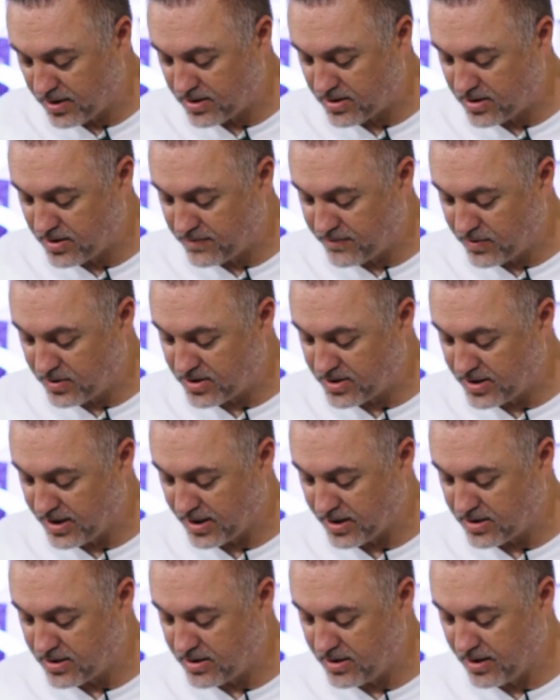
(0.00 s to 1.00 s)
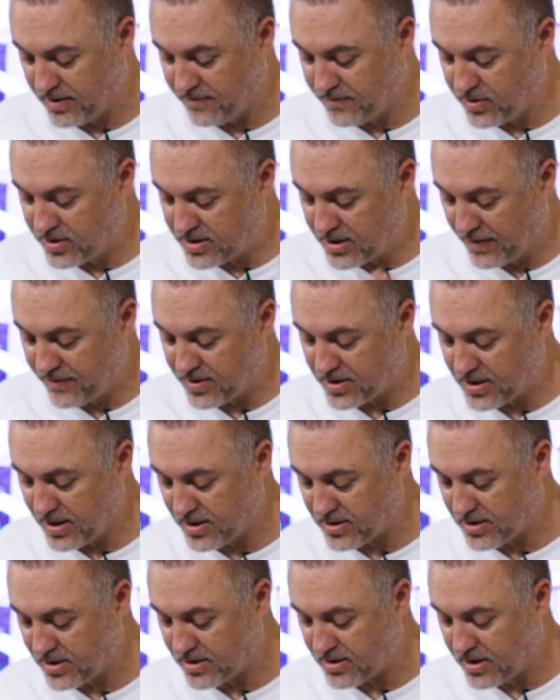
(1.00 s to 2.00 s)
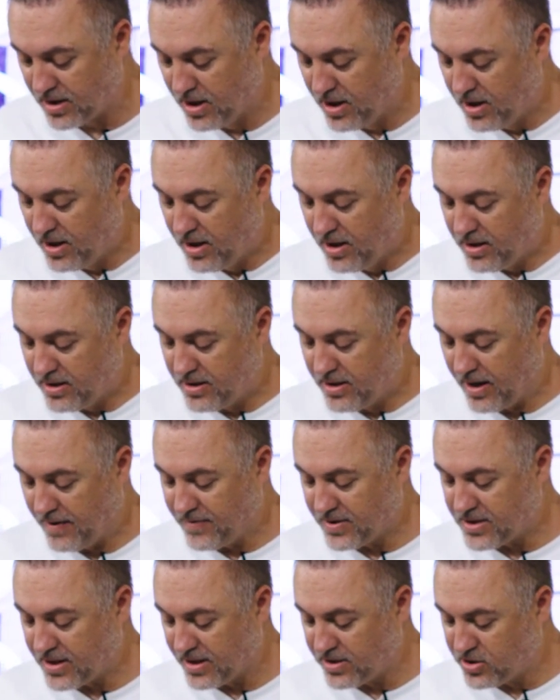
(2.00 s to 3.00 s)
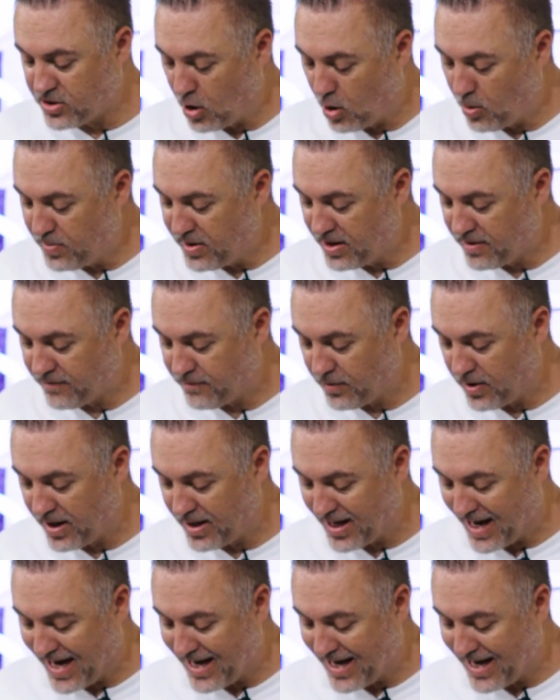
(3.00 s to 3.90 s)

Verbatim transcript: And this is verse 6. And verse 7 says this David says, Don't be afraid.